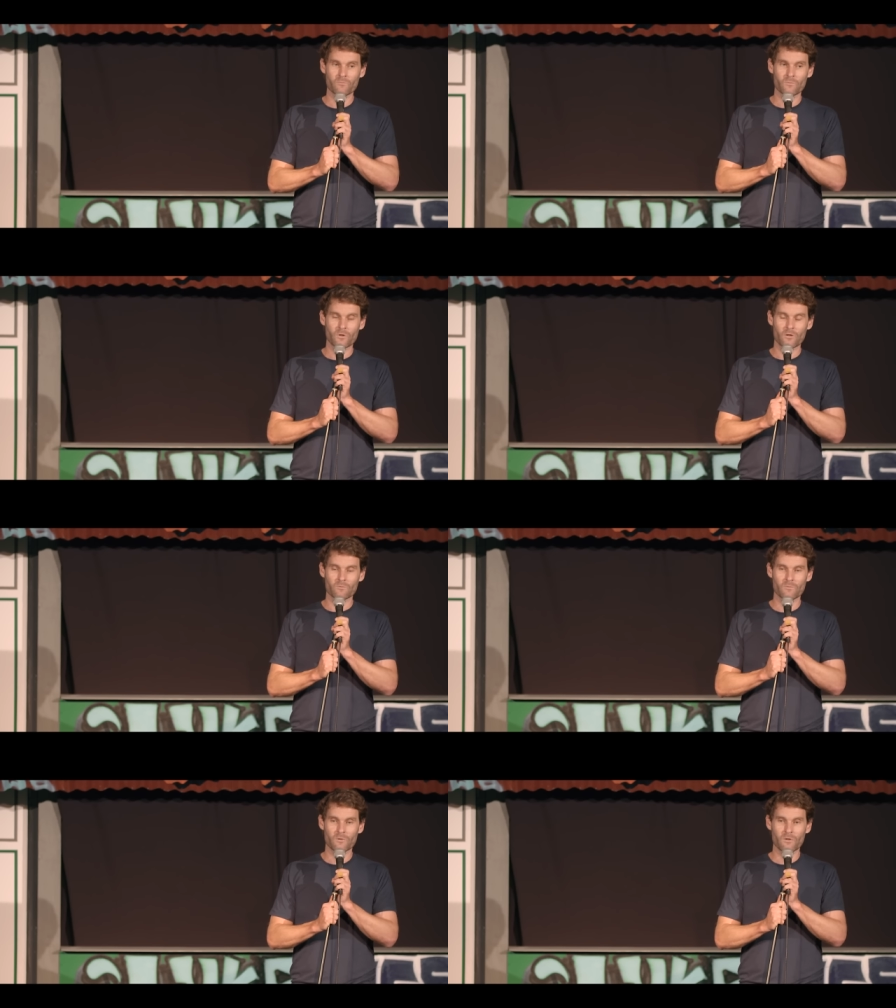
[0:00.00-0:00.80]
Look,
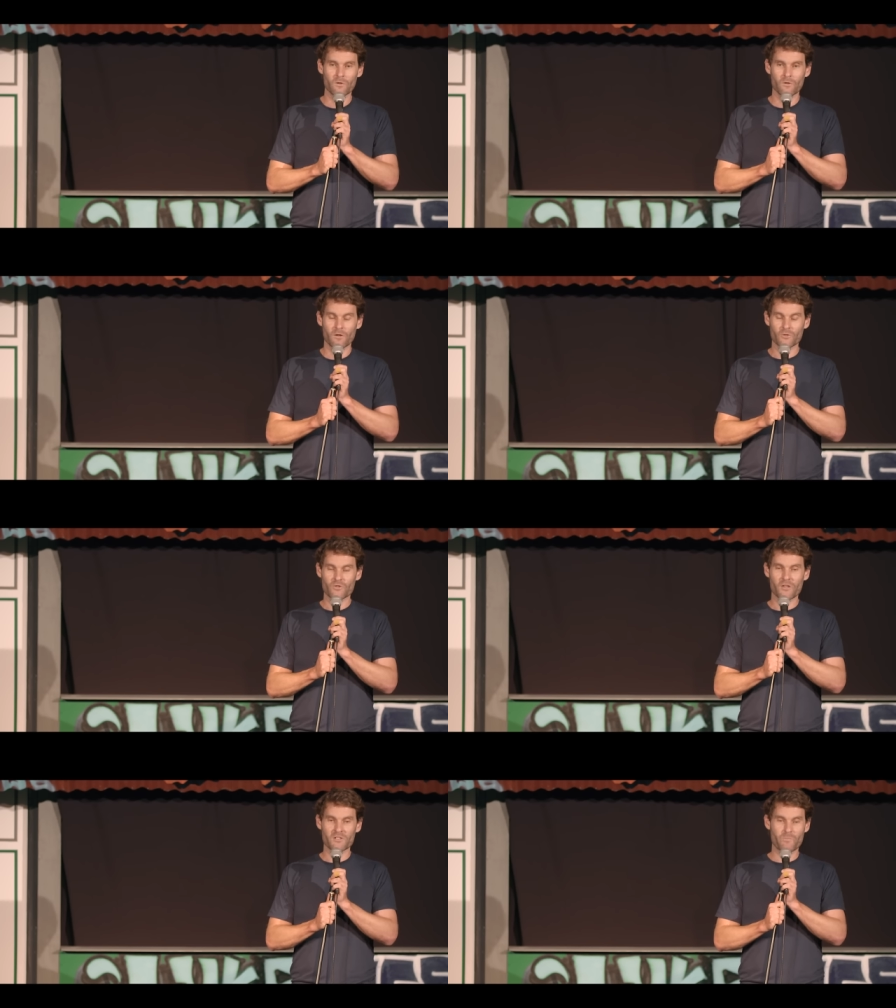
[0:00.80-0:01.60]
I'll, I'll
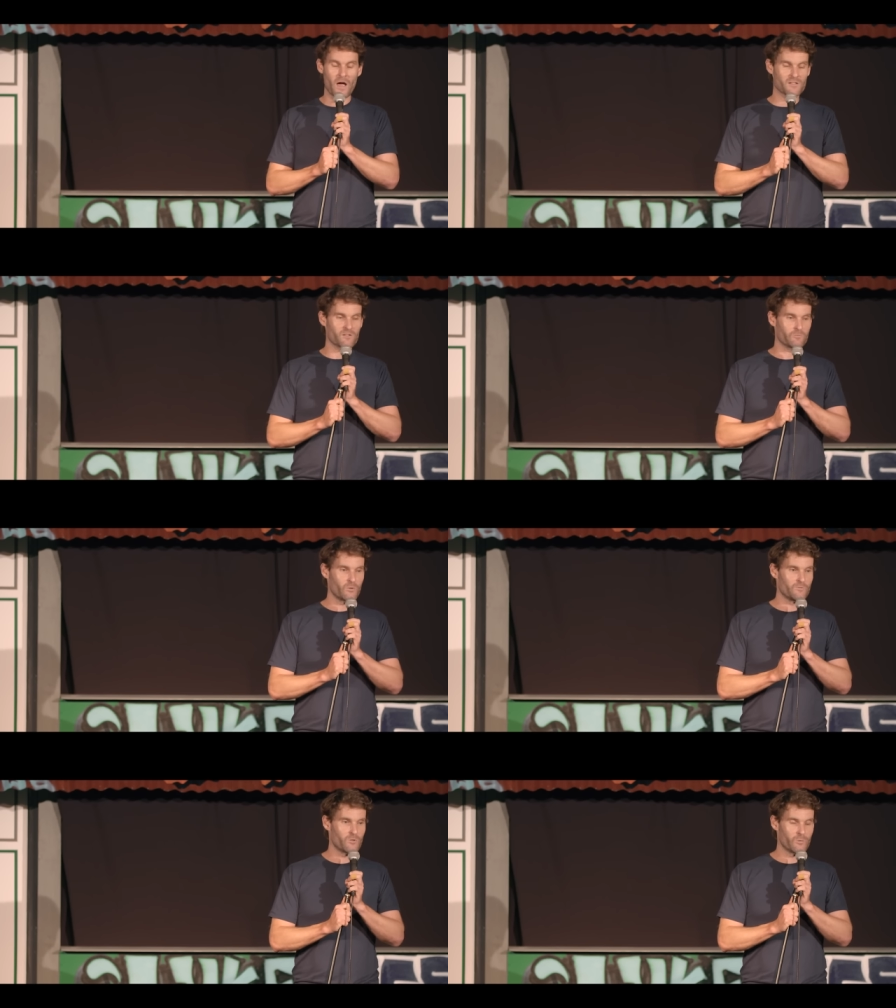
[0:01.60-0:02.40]
show this bastard I've
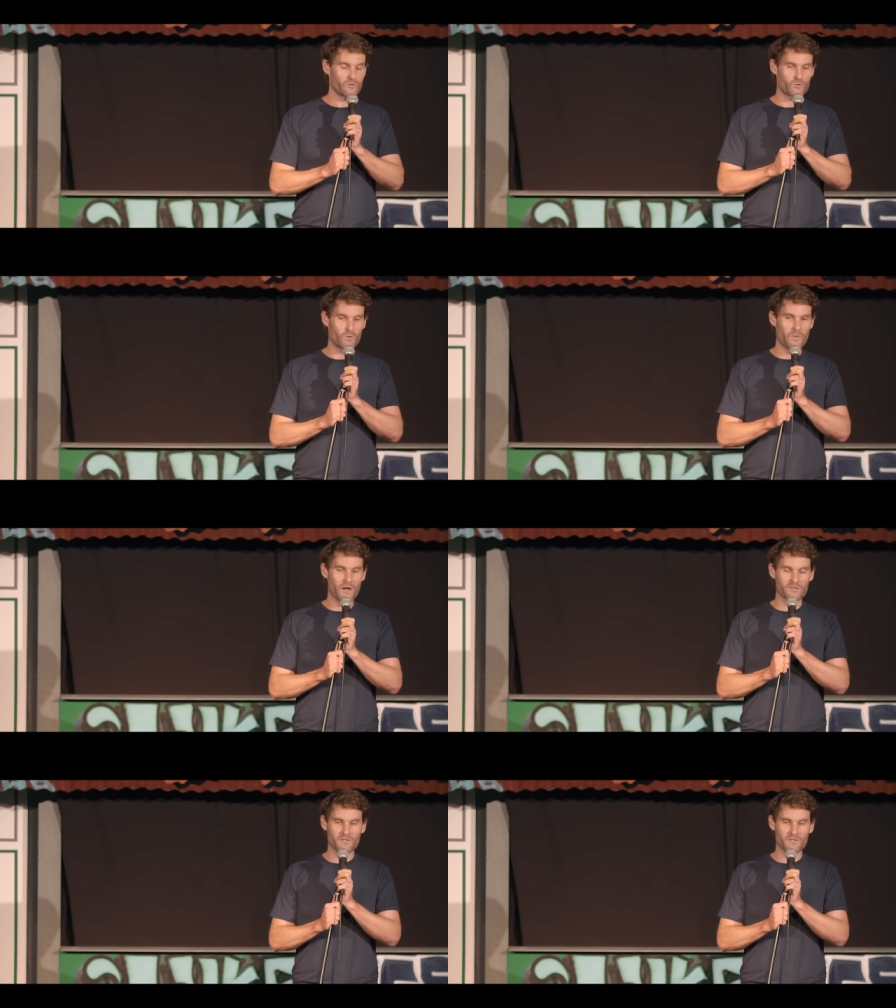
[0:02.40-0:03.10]
moved on with a short back